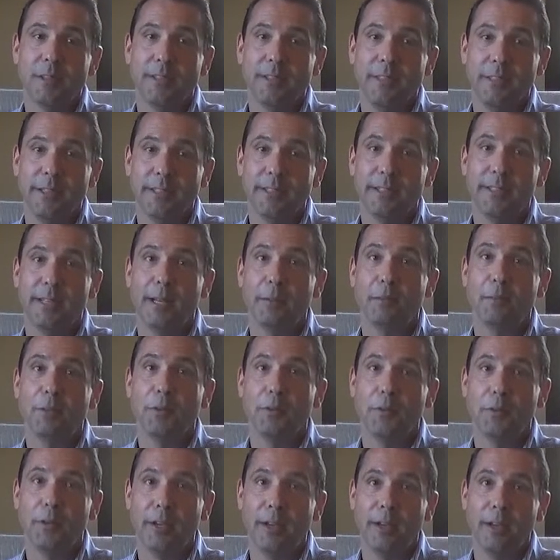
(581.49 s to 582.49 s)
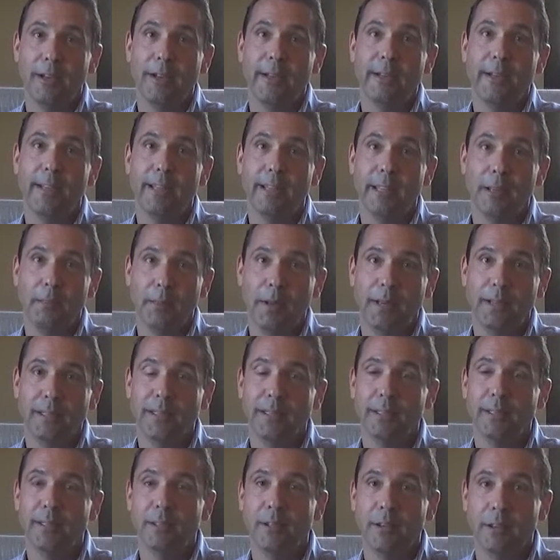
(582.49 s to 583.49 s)
things that I'm learning on a daily
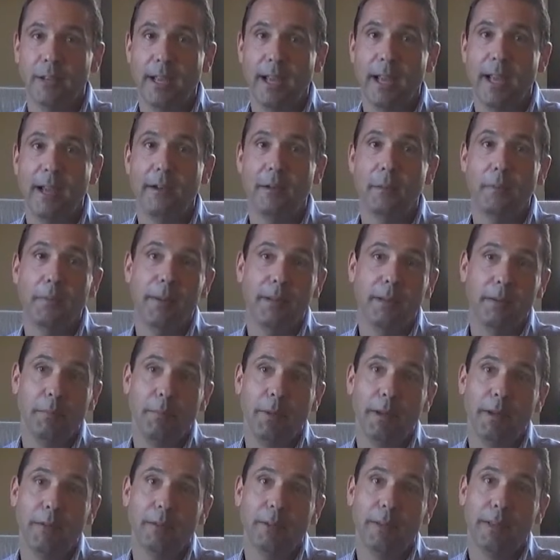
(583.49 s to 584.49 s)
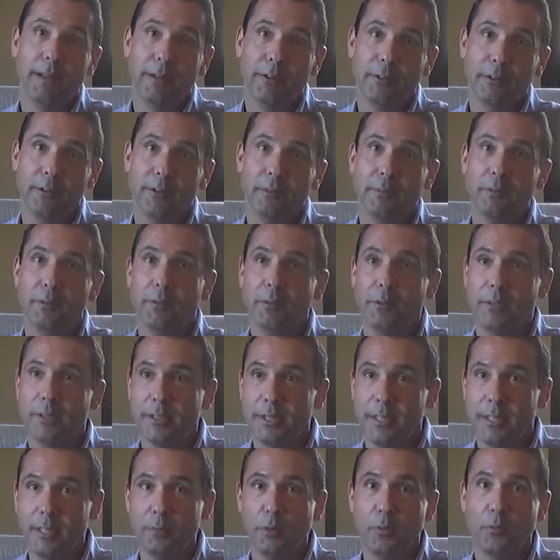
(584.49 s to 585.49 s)
basis on how to be a better leader and build a
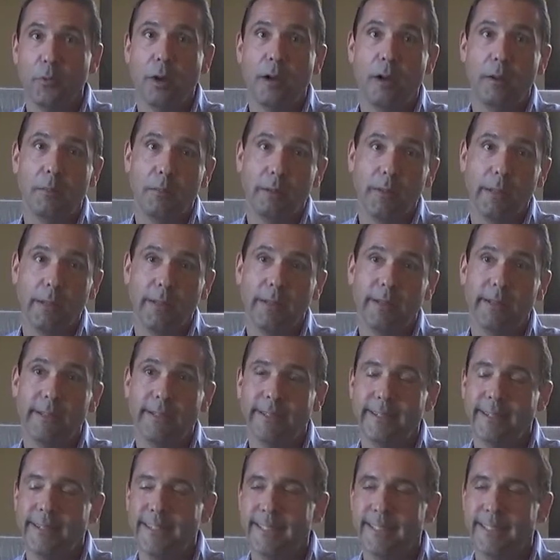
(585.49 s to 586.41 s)
team around me. And,